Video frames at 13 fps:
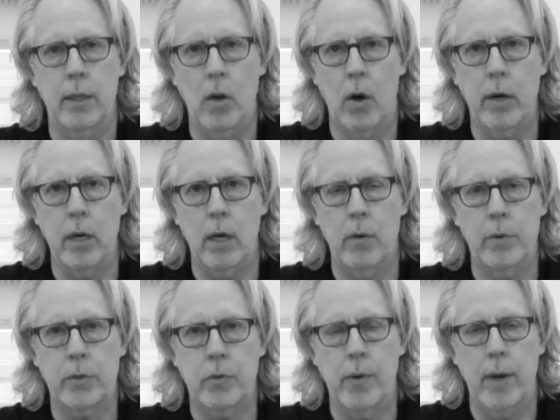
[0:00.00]
The audio
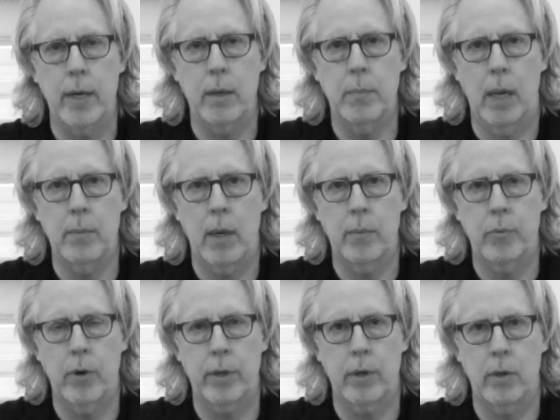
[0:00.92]
was created by my
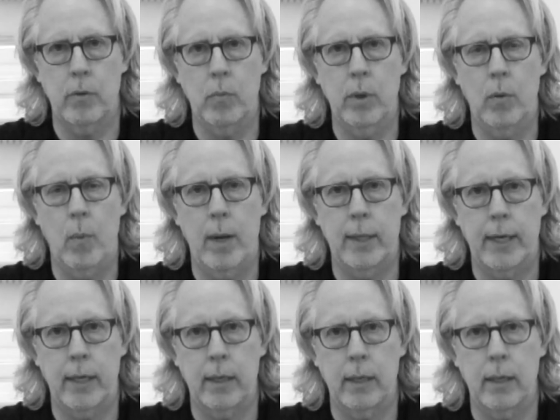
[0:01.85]
brother, Will
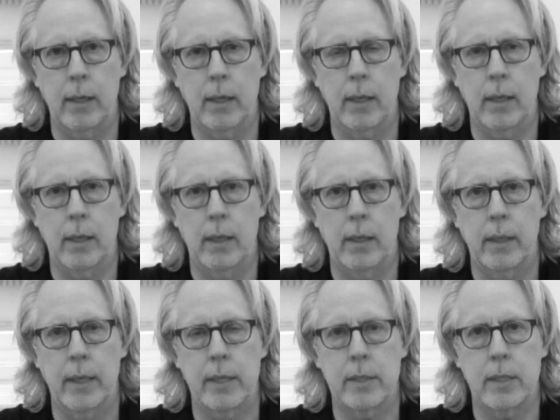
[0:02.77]
Welling.
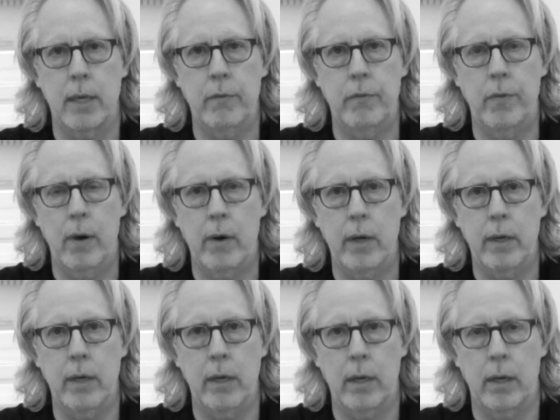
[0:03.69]
It's a
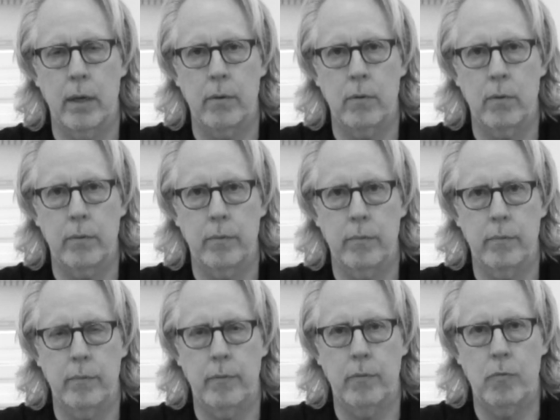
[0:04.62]
very
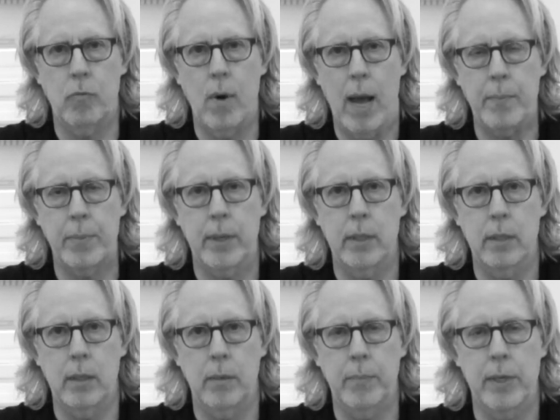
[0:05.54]

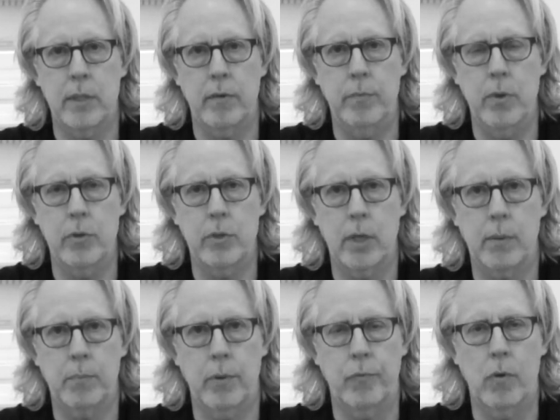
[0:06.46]
rapid piece of
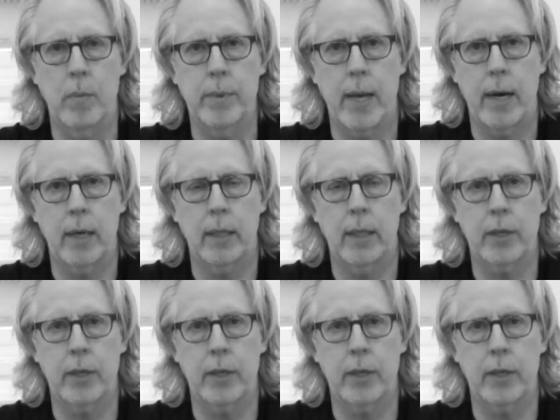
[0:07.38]
music performed on an